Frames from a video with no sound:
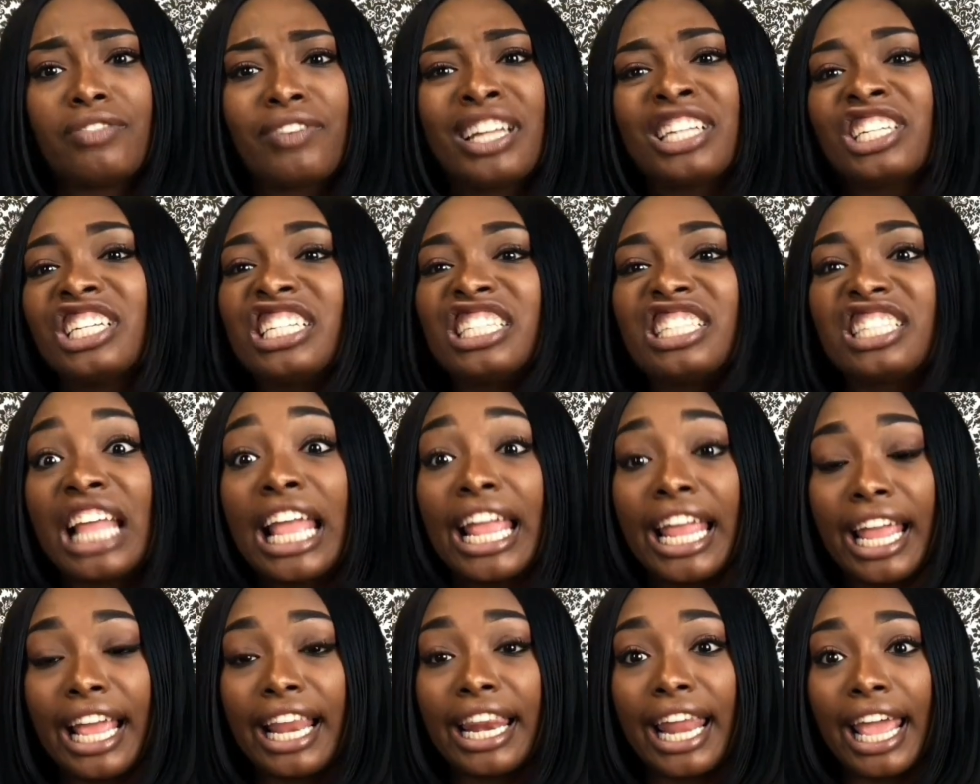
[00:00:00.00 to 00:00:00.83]
And just
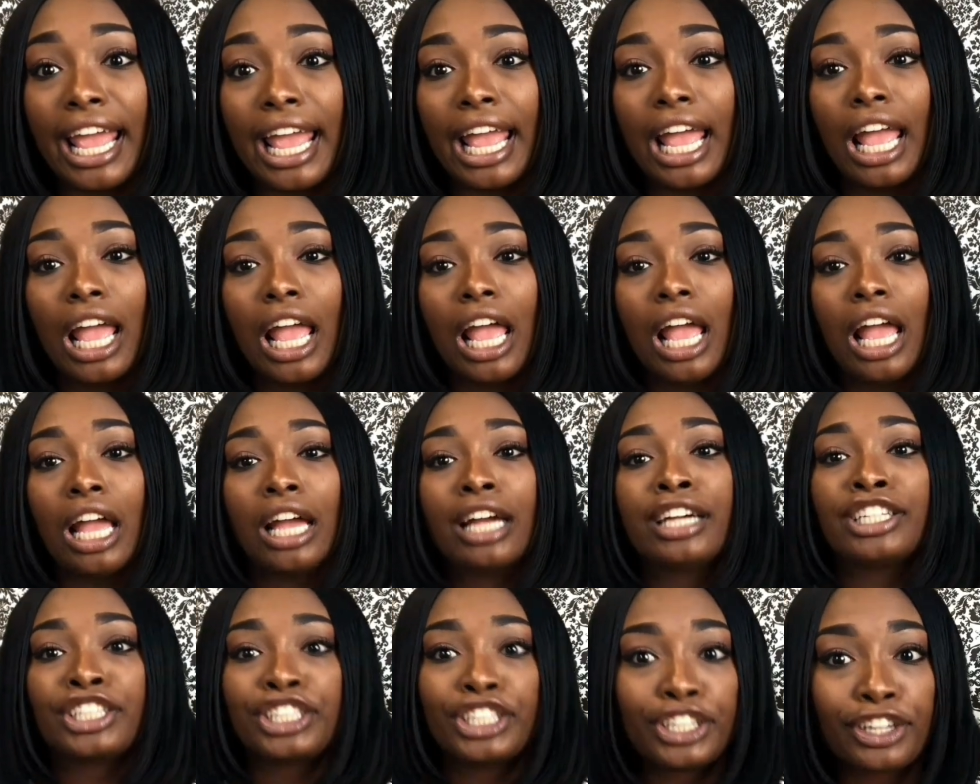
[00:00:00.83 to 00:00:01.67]
thinking that
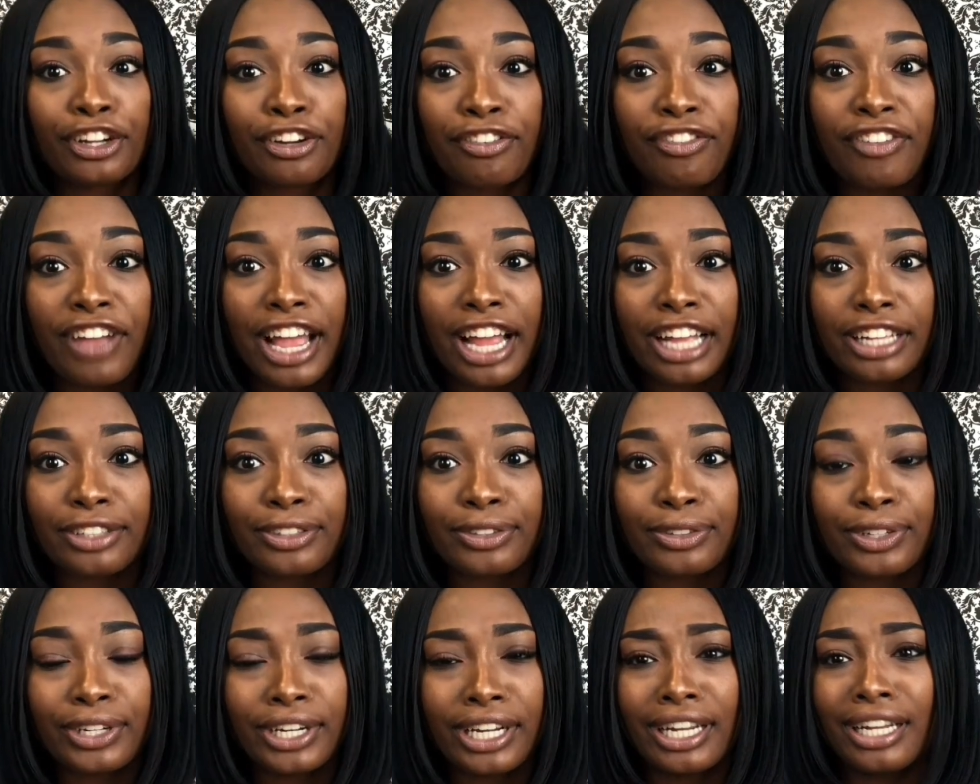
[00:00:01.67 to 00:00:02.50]
Sugar
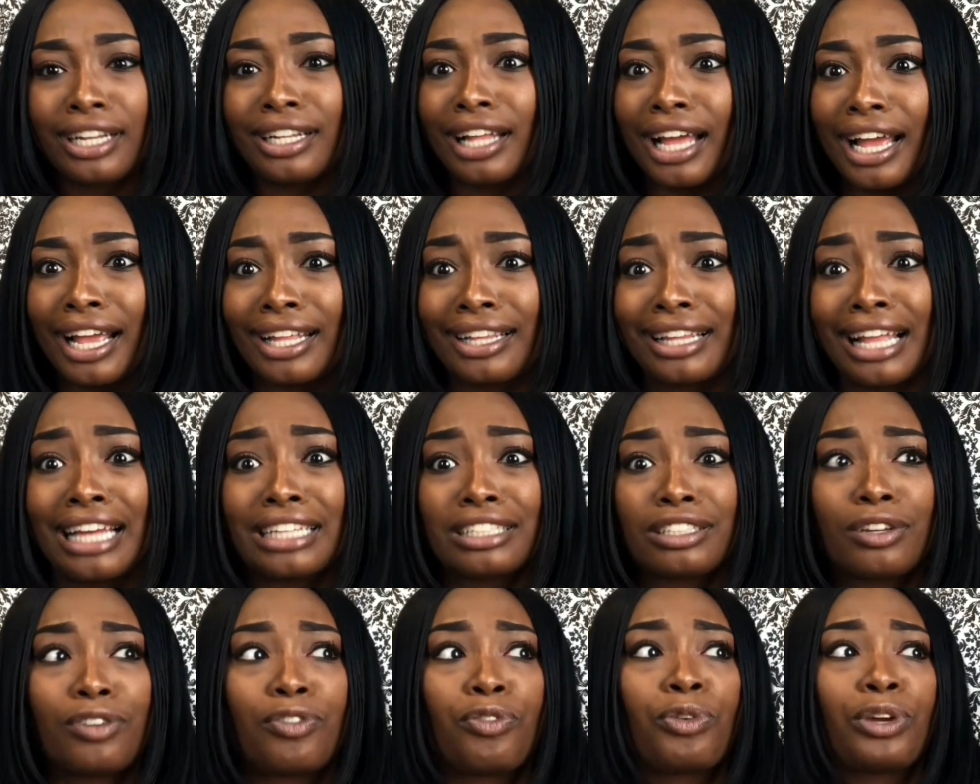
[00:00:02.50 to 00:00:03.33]
Factory, like,
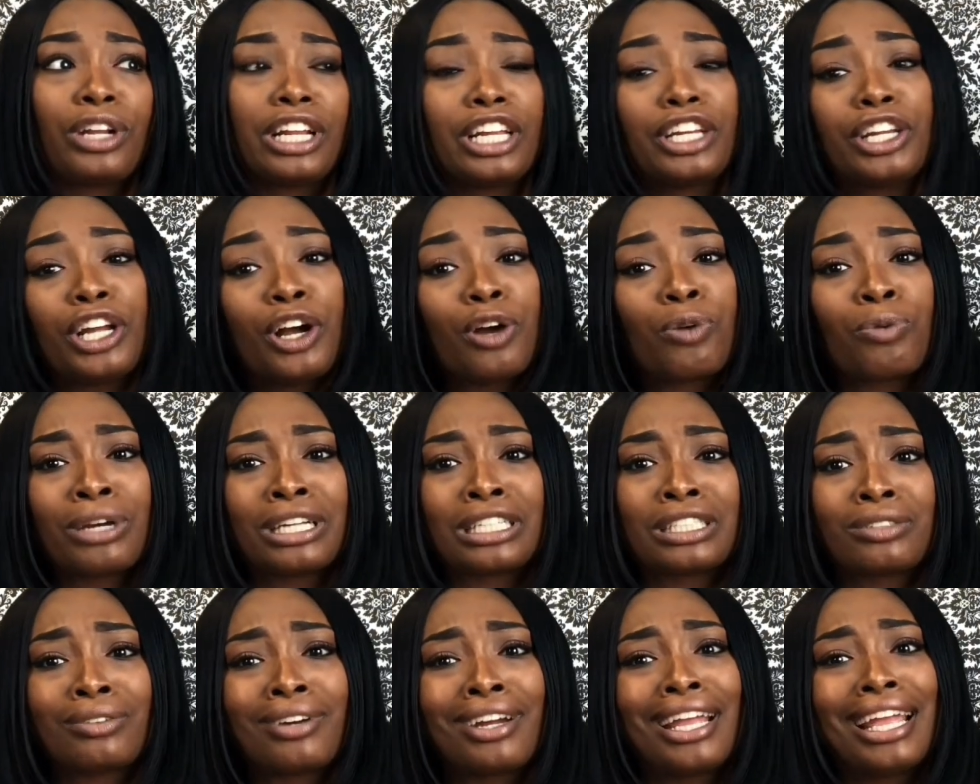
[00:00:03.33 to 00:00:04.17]
that's a really known
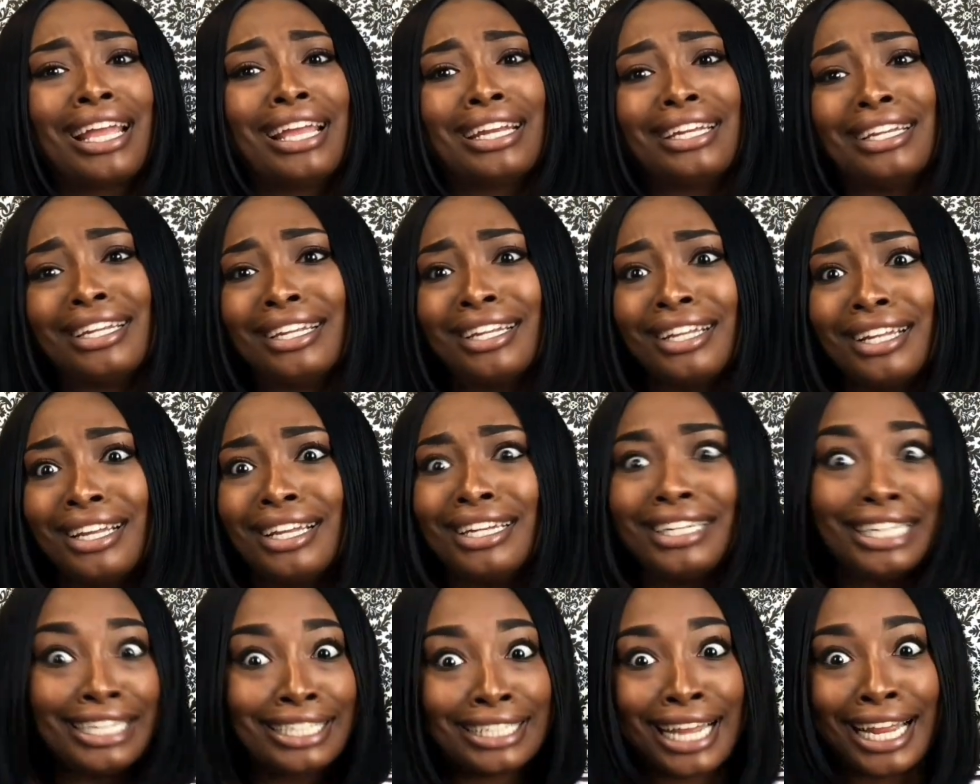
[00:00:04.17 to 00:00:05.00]
restaurant, and
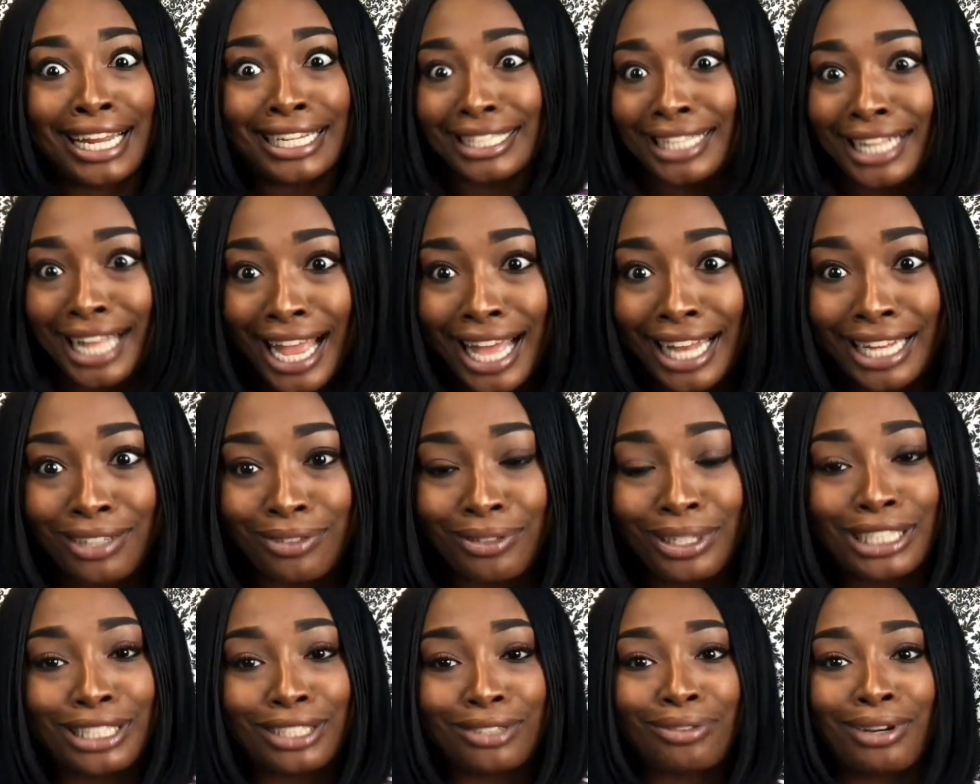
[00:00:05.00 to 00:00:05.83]
DJ's Cali
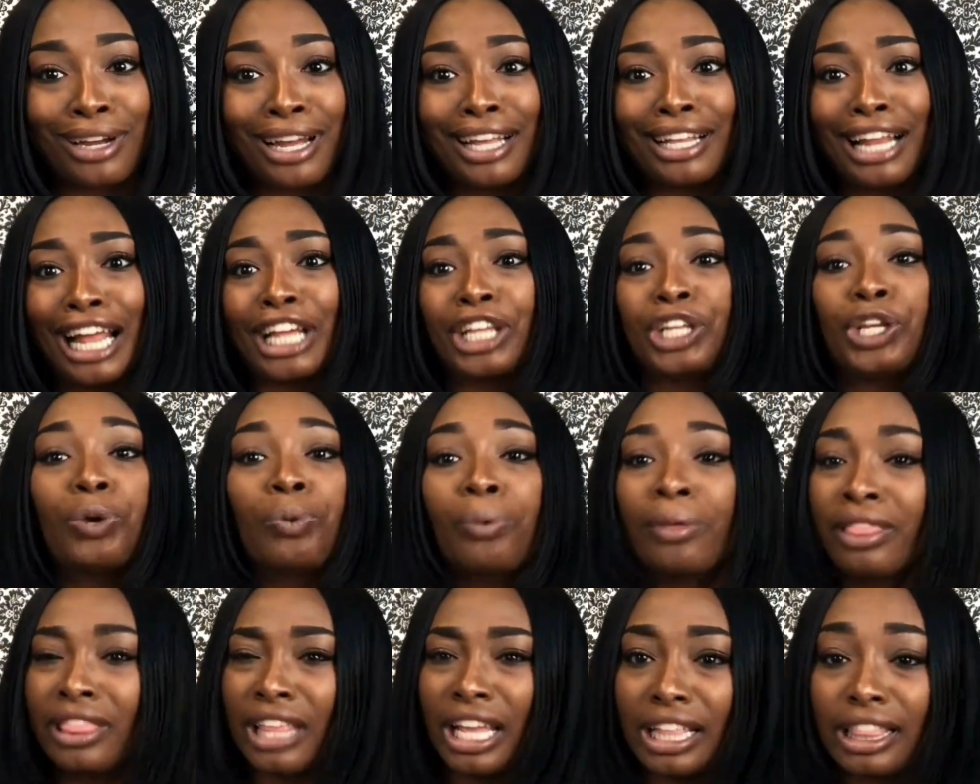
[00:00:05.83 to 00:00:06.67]
restaurant, like, you
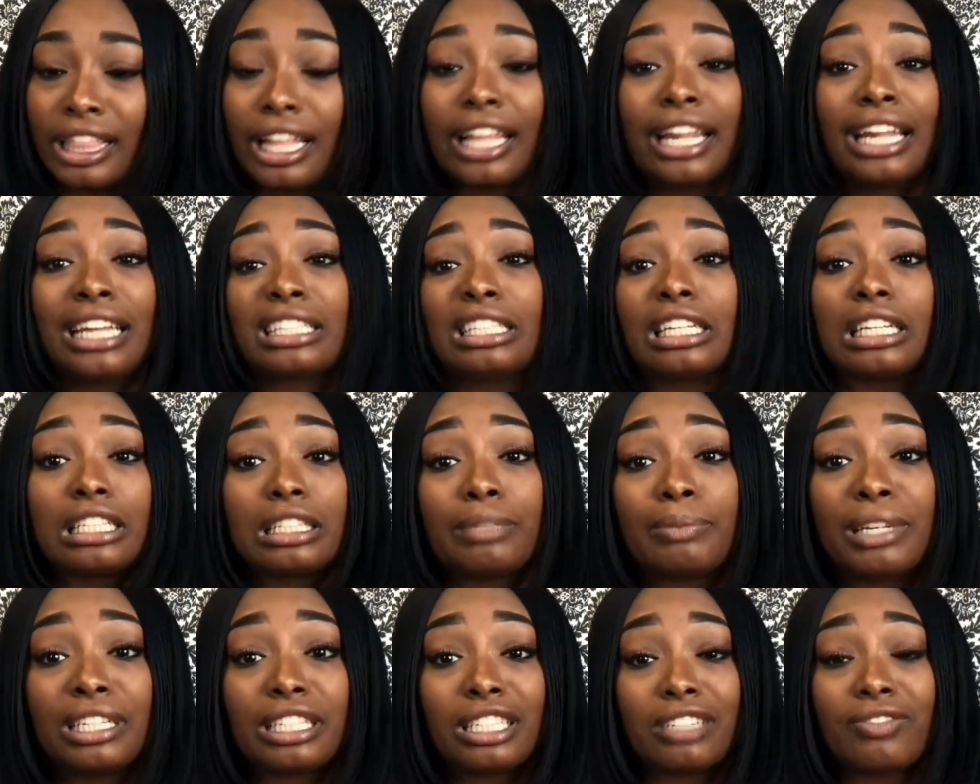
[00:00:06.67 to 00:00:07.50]
would think that it's
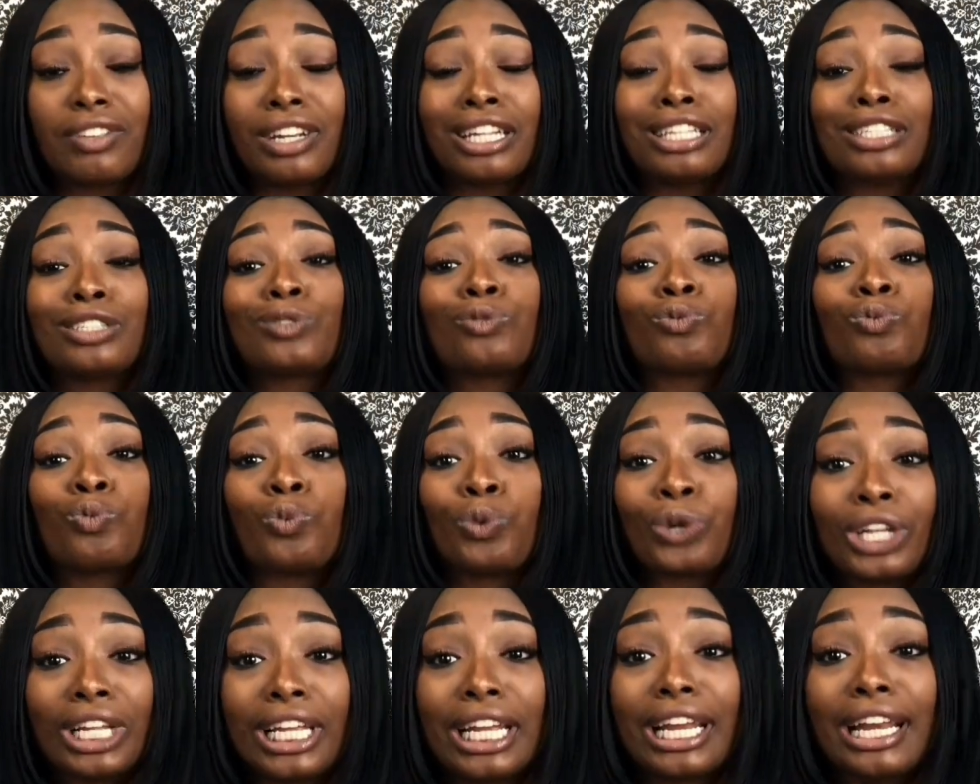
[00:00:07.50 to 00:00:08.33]
expensive, and it's
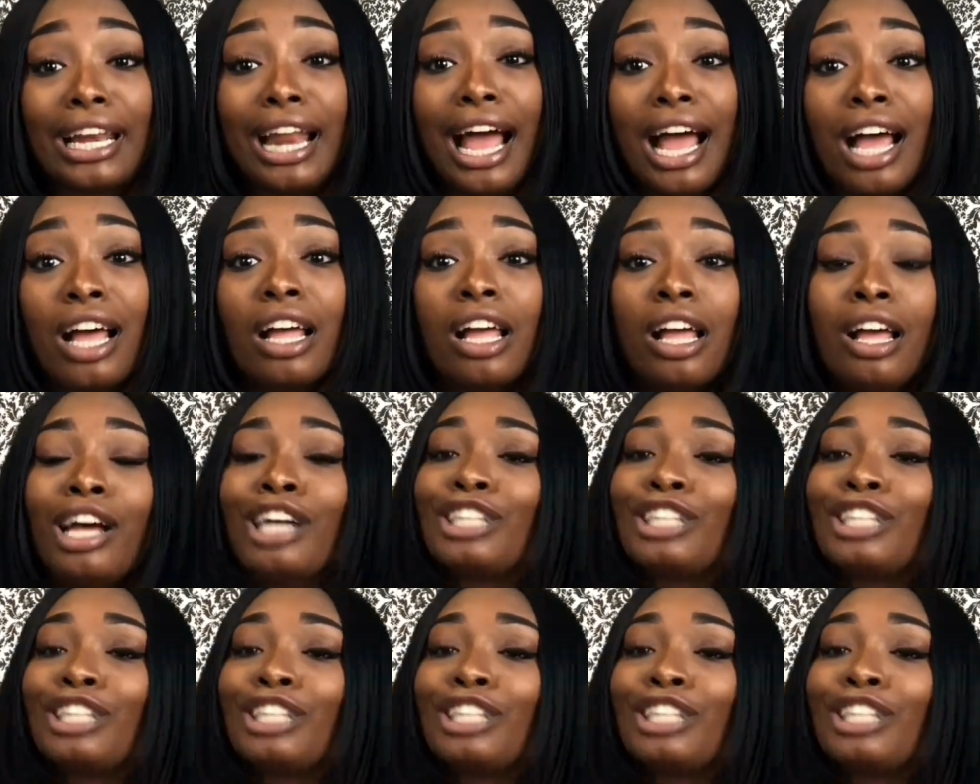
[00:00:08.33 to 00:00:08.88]
really not.